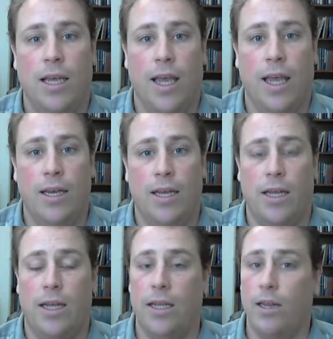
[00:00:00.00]
And
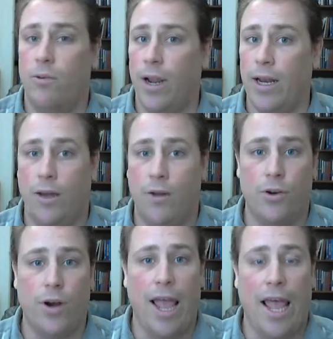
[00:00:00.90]
right now,
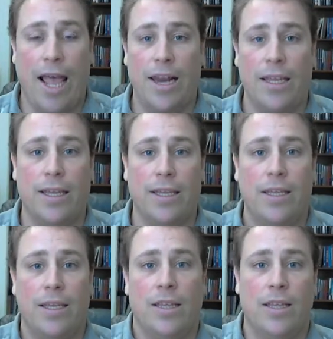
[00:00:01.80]
you're adding
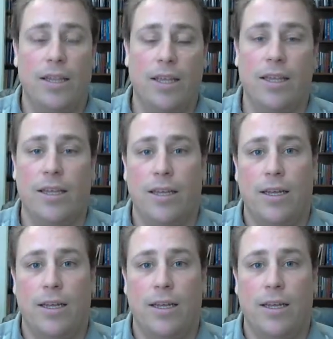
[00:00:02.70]
the